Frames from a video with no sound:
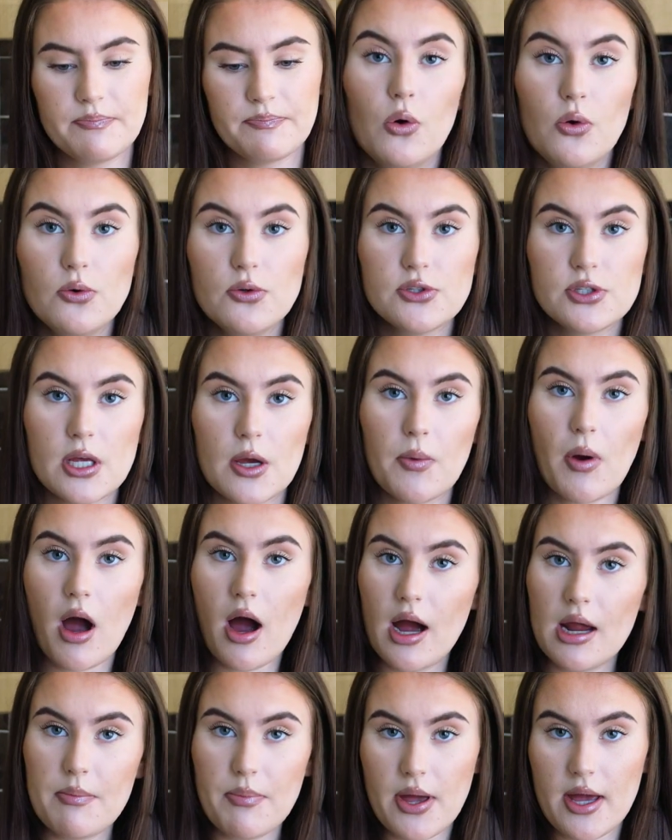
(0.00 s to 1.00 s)
Also,
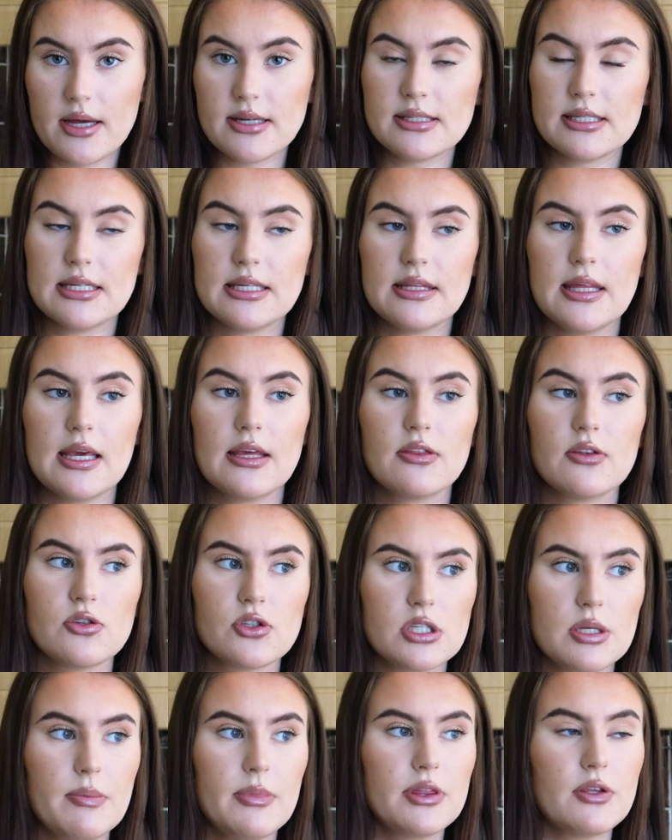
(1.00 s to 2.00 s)
I personally think that
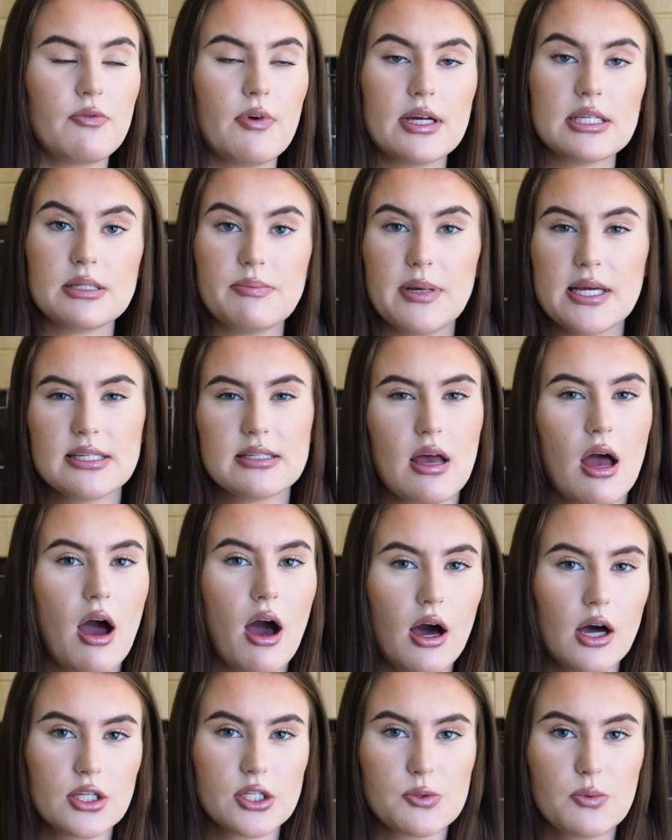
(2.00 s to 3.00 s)
some of the recipes are
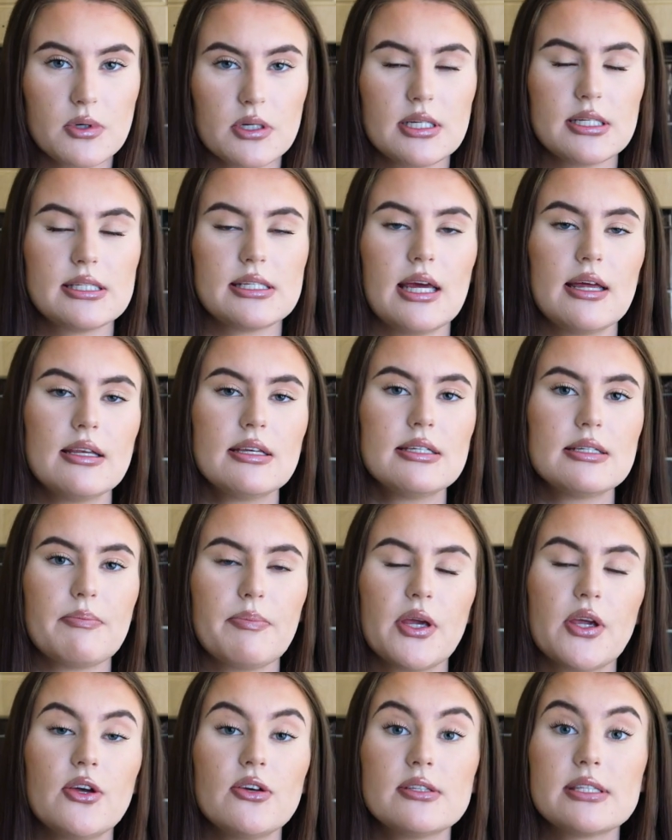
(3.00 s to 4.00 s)
hard to understand
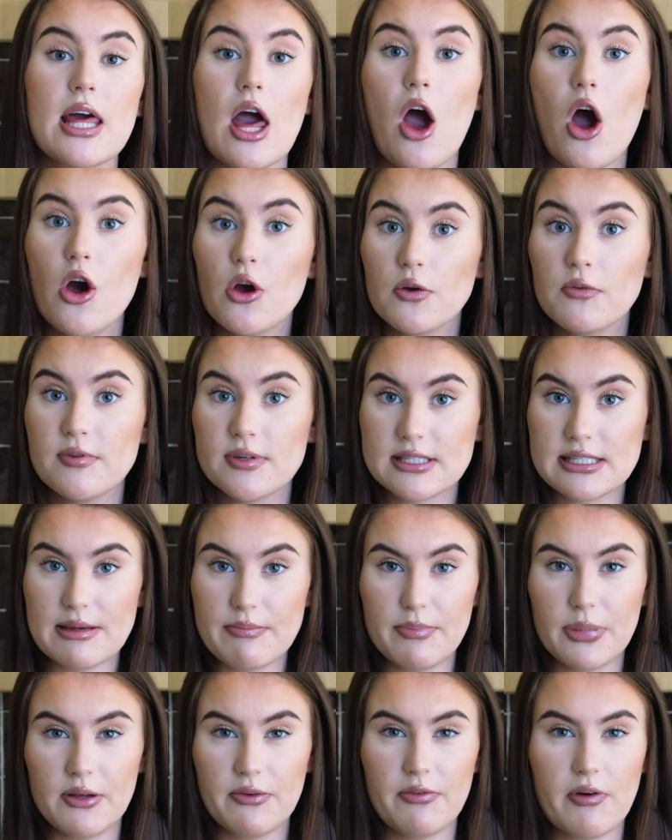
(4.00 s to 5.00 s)
because they're
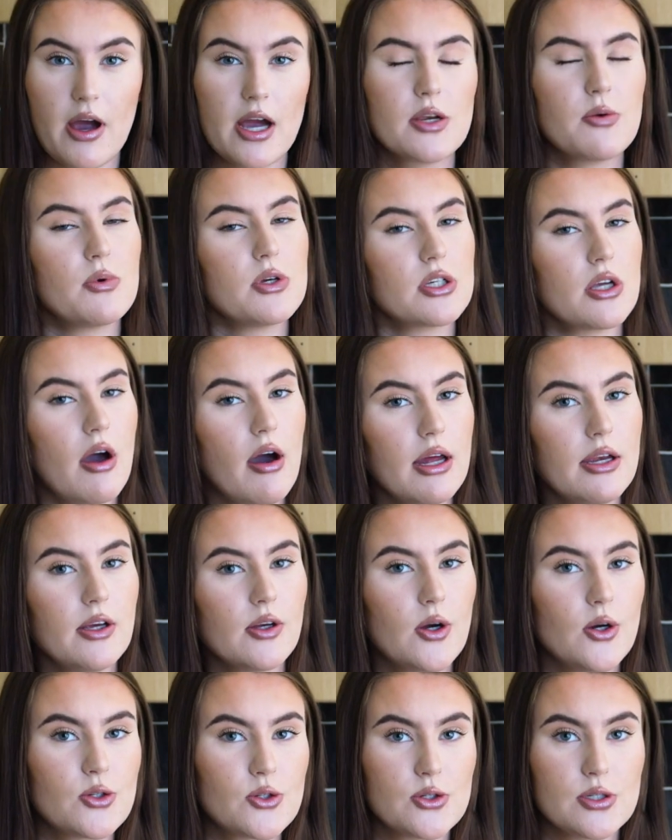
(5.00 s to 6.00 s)
oversimplified, which kind
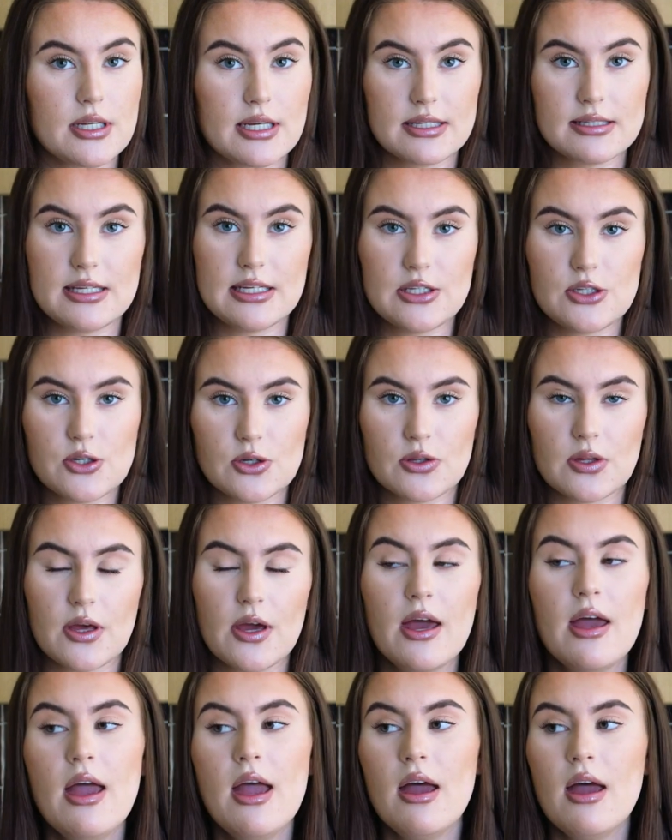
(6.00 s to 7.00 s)
of contradicts each
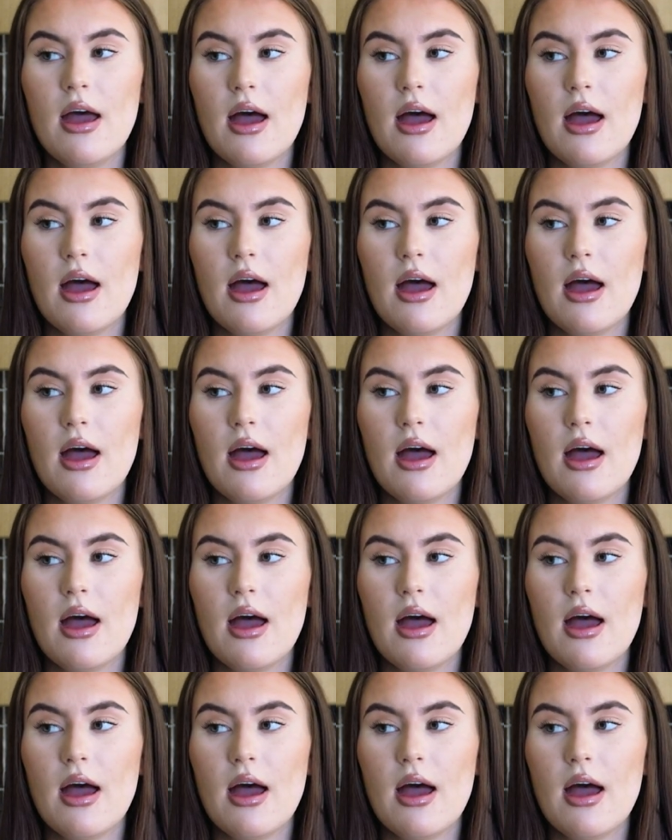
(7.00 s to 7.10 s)
other.